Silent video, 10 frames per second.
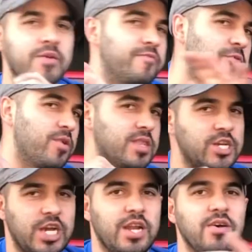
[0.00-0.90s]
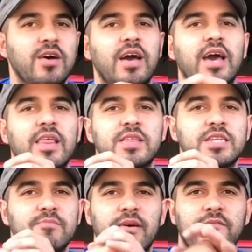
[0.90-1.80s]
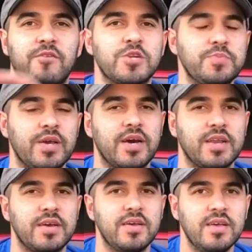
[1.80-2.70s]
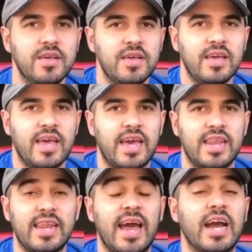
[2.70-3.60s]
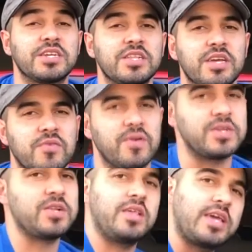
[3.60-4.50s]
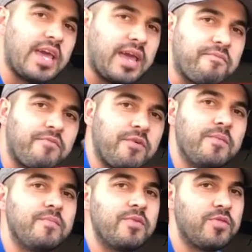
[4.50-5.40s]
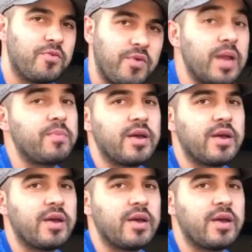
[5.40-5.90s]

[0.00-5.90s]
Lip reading: Before the channel, I had this in my first Miata, and it actually originally came from the red